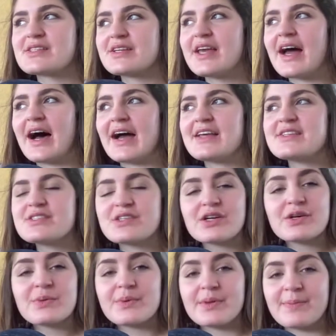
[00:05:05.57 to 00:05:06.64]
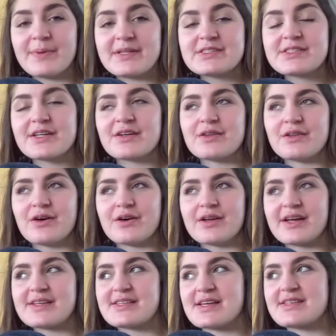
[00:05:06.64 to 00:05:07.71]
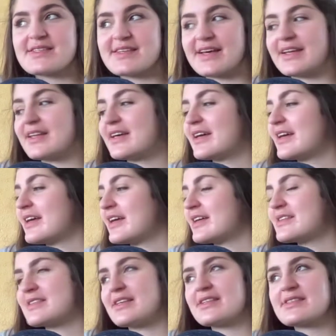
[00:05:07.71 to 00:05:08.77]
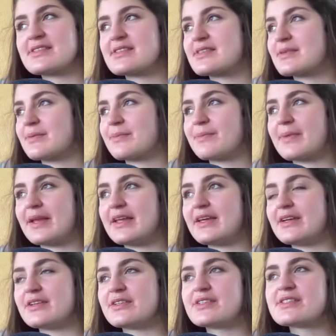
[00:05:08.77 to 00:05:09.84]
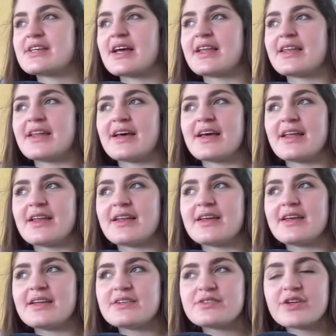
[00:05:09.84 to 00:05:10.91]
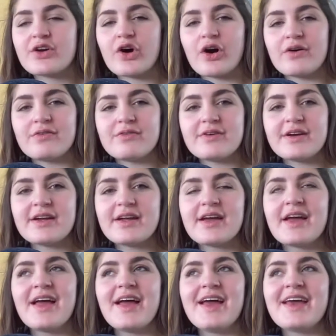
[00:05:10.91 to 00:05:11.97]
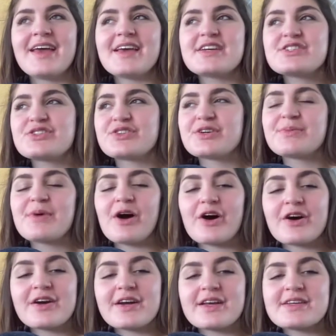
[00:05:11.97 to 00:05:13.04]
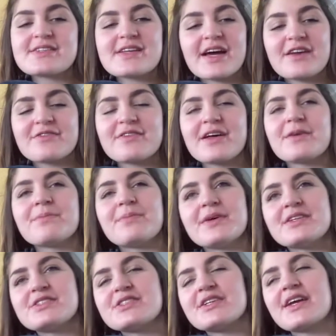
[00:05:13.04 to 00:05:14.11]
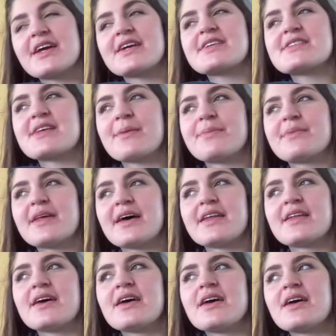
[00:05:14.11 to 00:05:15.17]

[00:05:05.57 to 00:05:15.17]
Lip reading: yeah, I struggle with binging a lot, as I said, since many years. And then in recovery, extreme hunger is kind of like binging, except that